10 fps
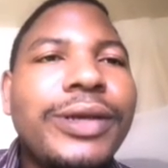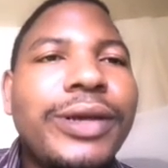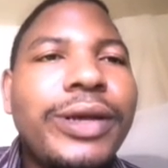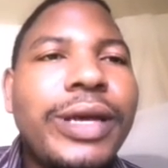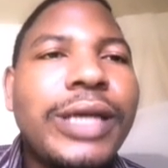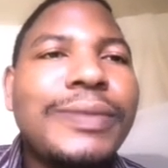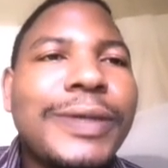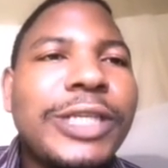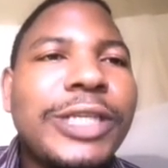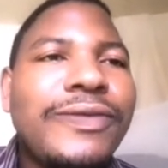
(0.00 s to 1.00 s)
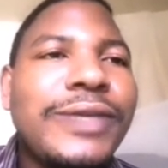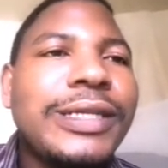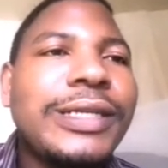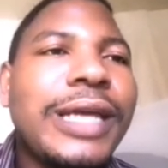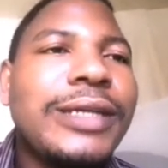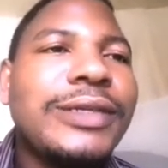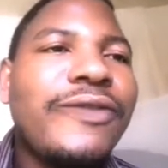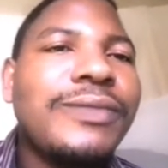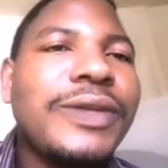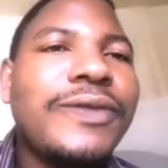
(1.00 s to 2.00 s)
expectation of the result from the
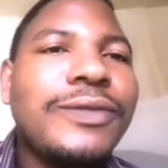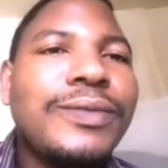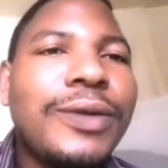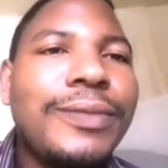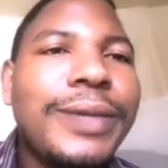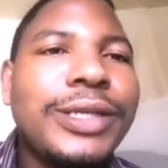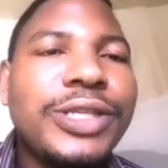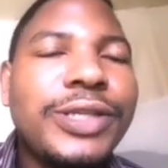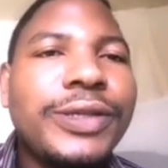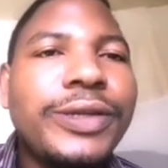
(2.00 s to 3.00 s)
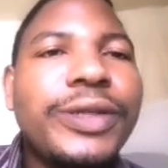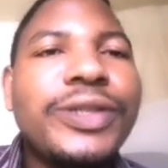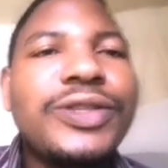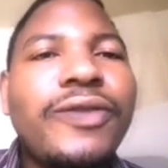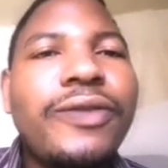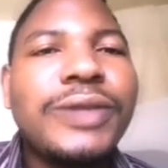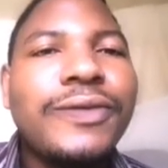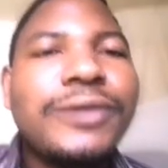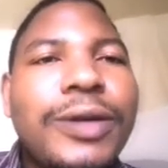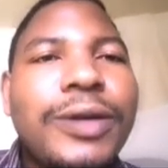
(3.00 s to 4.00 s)
football match. So from the
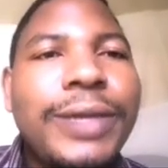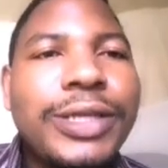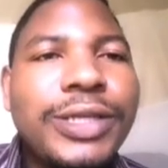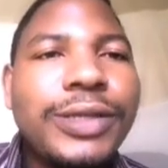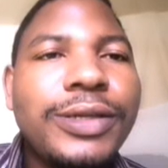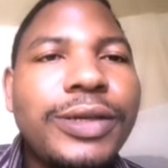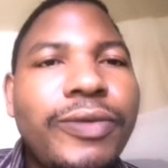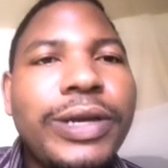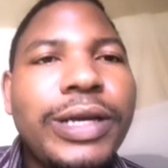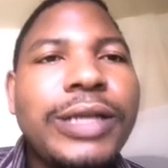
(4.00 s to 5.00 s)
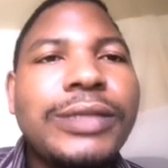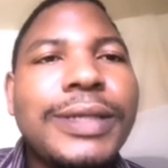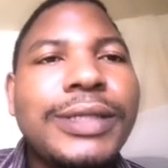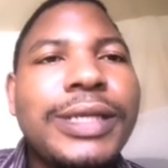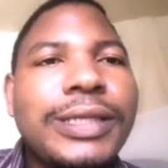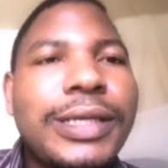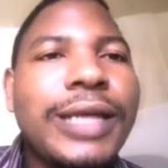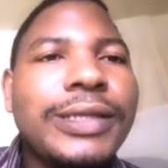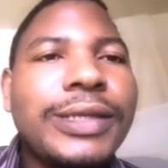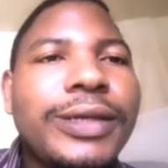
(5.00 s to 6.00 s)
football match, we can expect the result,
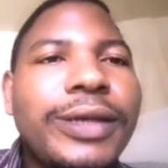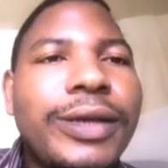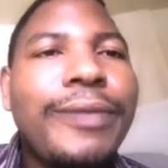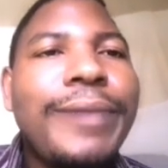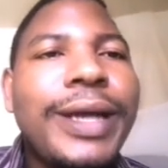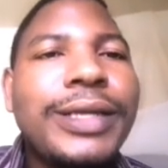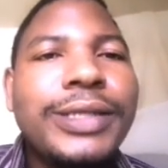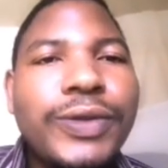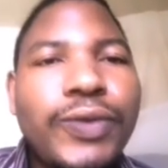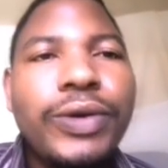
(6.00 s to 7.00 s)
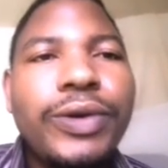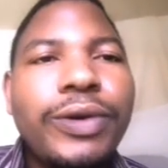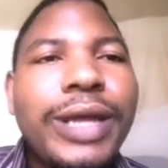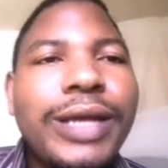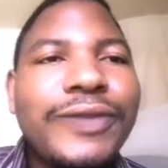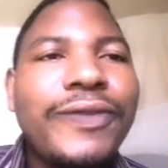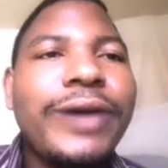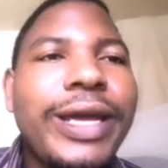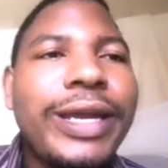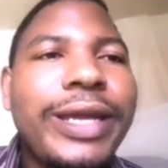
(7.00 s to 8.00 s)
but we know that for
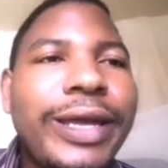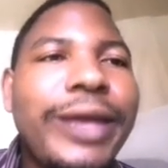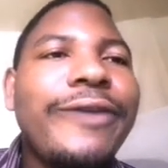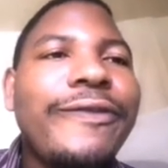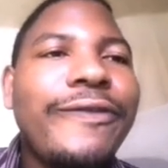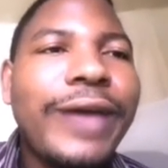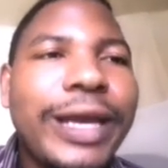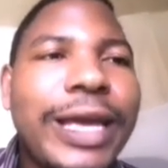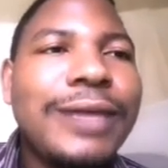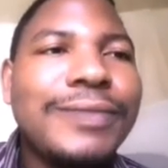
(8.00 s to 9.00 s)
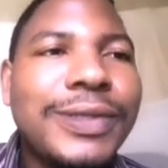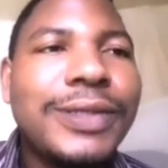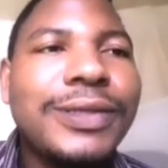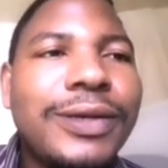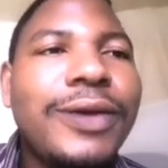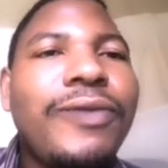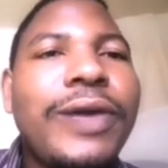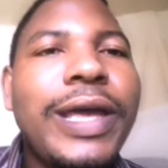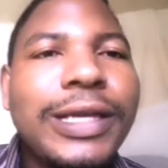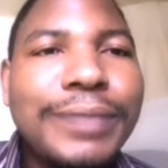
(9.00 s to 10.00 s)
any fair games, we
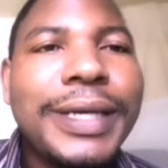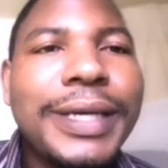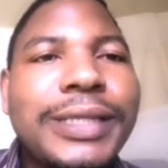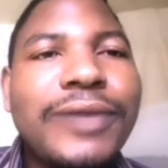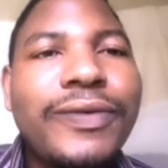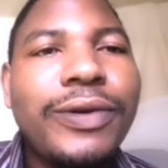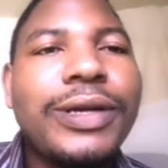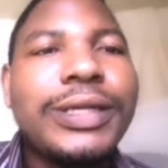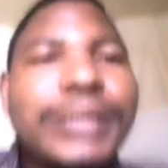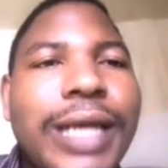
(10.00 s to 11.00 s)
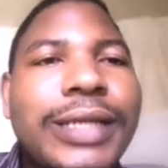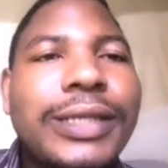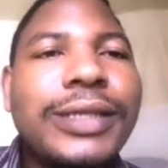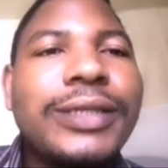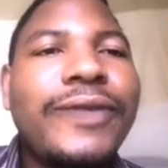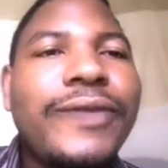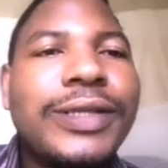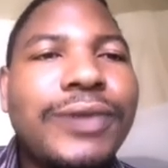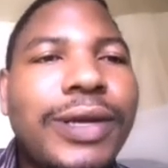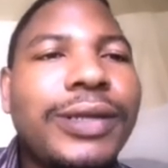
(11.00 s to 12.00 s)
expect the following result. The first
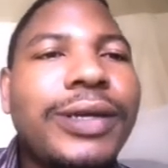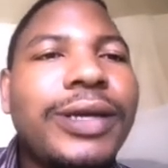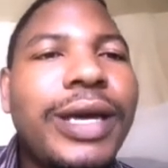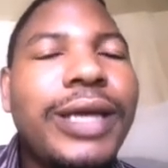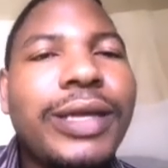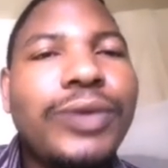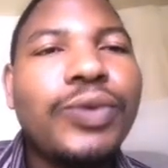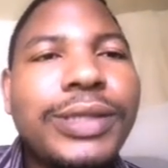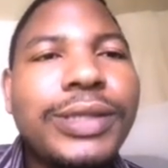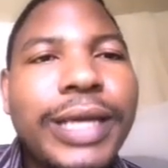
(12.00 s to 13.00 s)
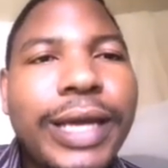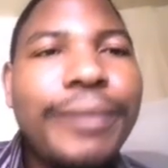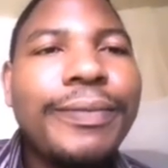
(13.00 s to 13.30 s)
one, either to win the game,